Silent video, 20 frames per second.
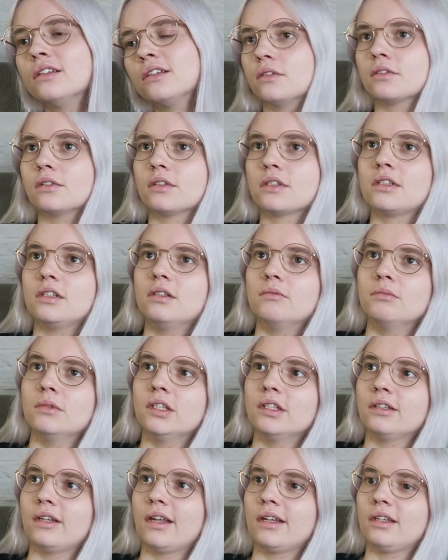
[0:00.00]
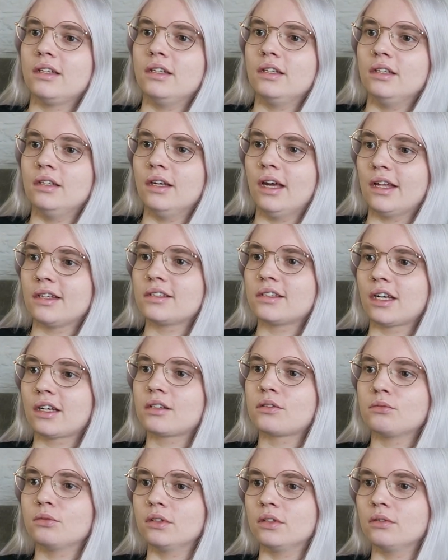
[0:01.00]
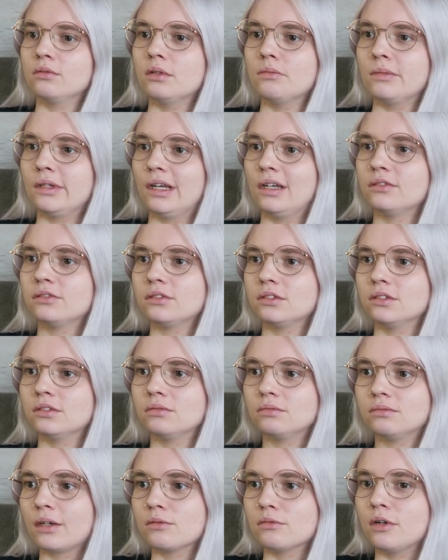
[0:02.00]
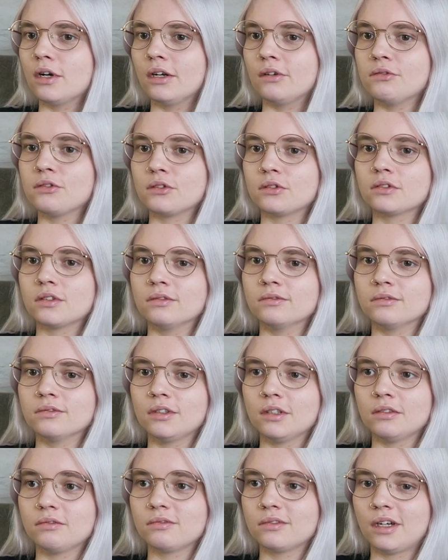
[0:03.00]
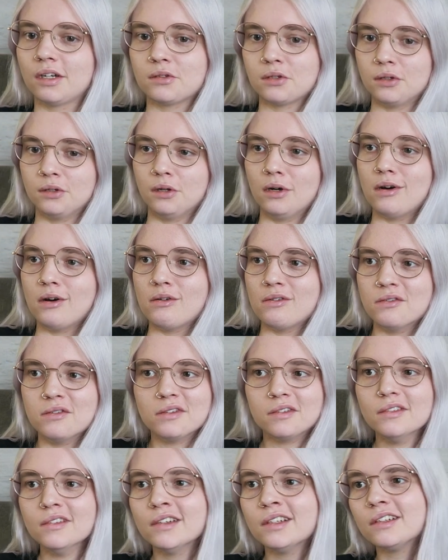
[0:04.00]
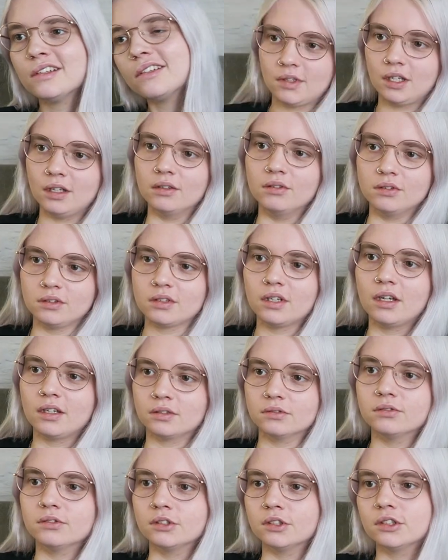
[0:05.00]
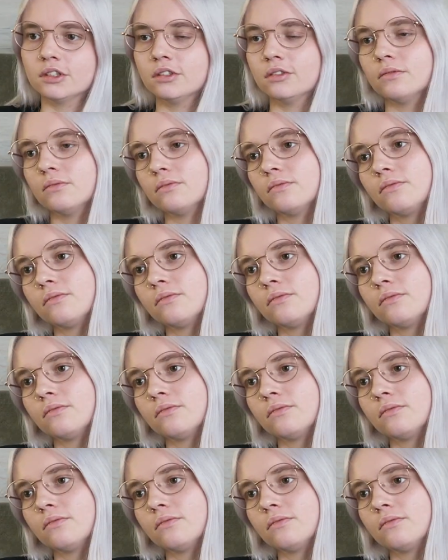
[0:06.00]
Or does he mean that he had sex with the women after their wives or something? I don't know. He looks like a virgin.